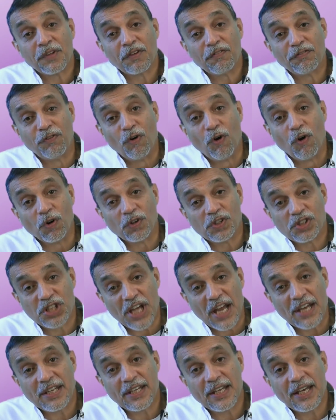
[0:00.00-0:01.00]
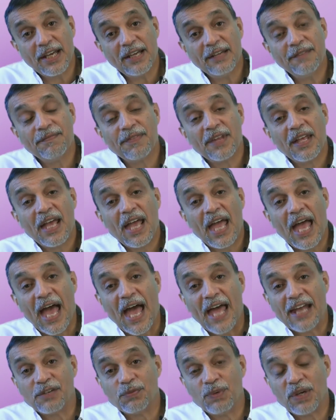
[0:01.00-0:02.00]
for gender,
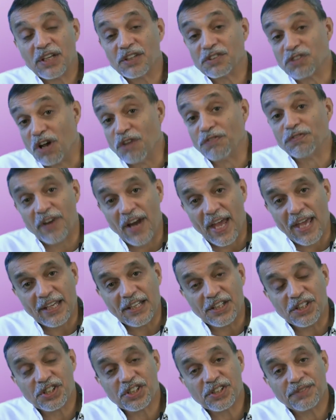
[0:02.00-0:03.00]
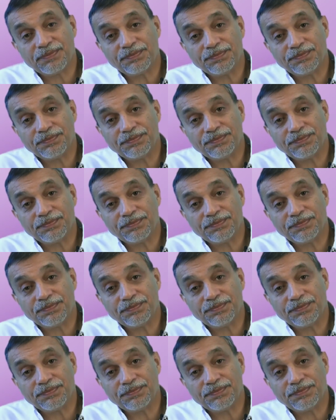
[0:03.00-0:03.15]
and we controlled for age.